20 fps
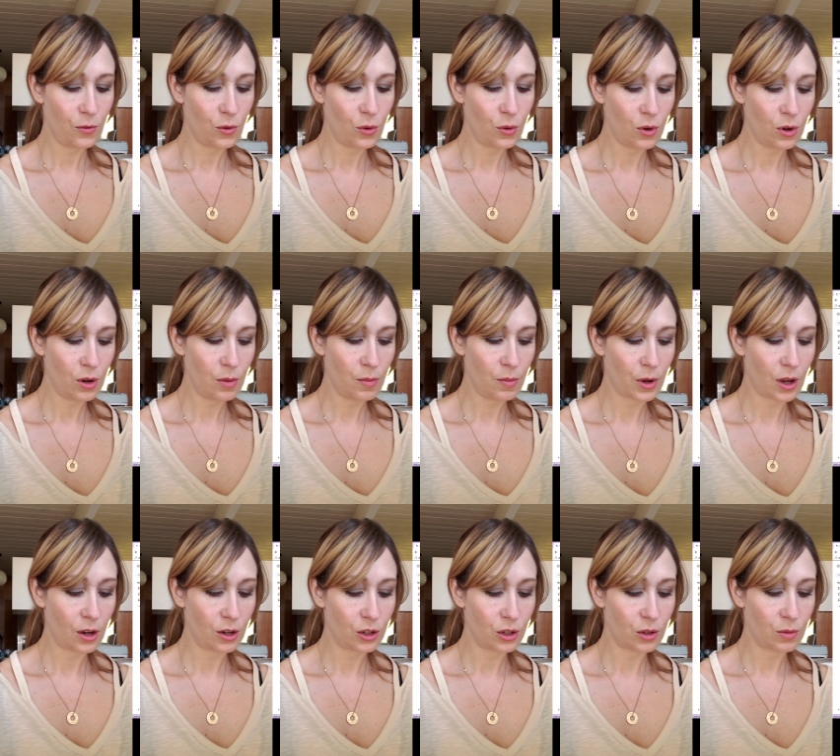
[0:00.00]
for
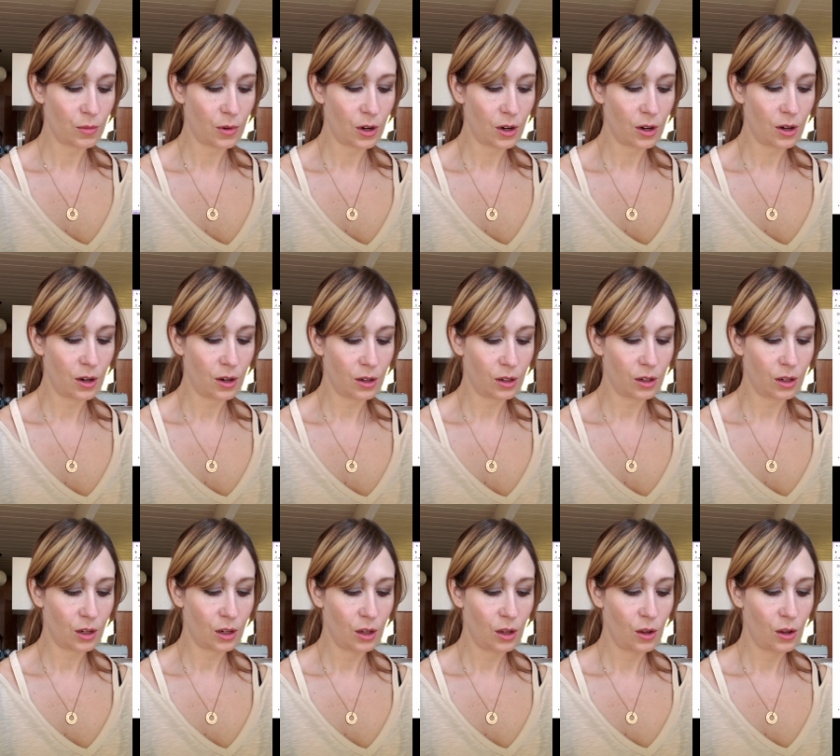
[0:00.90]
Poshmark
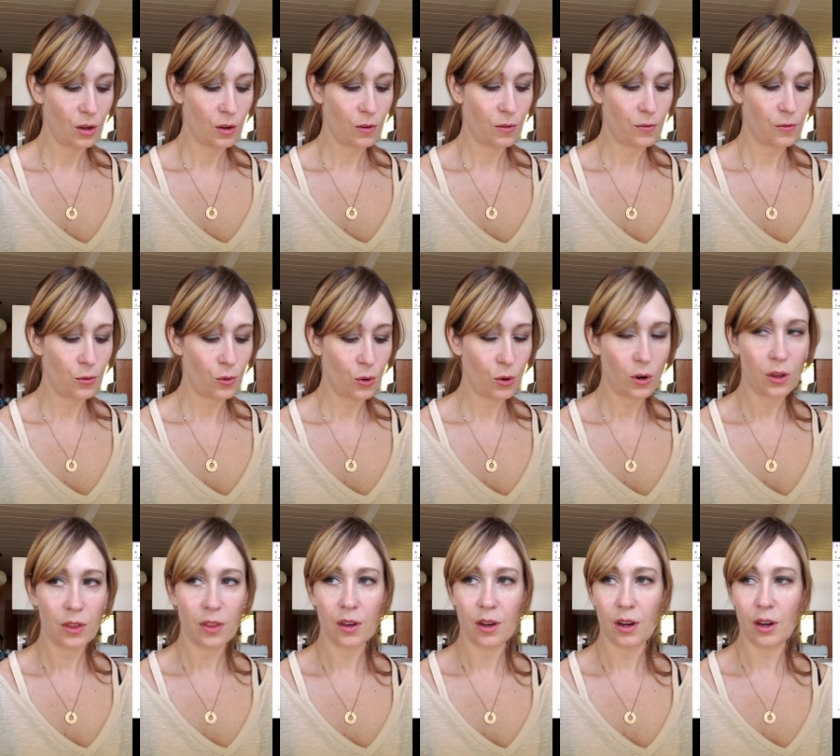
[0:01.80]
for
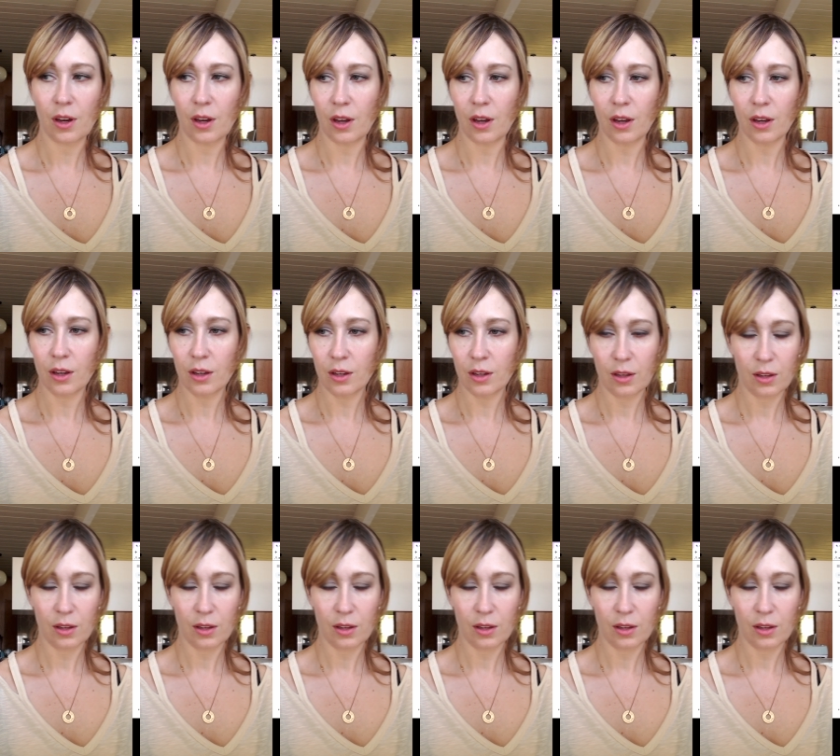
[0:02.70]
the